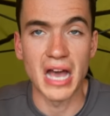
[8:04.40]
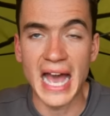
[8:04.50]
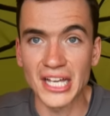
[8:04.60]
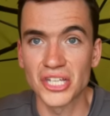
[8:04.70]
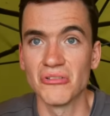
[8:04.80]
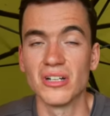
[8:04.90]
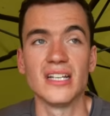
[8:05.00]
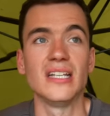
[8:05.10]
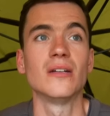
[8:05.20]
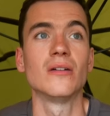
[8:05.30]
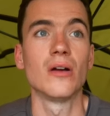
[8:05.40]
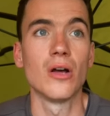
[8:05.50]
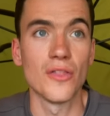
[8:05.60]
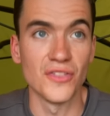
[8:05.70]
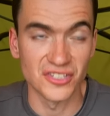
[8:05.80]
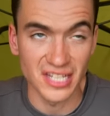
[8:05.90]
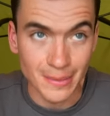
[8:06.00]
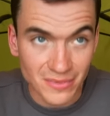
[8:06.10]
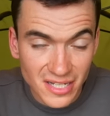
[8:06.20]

accurately, the same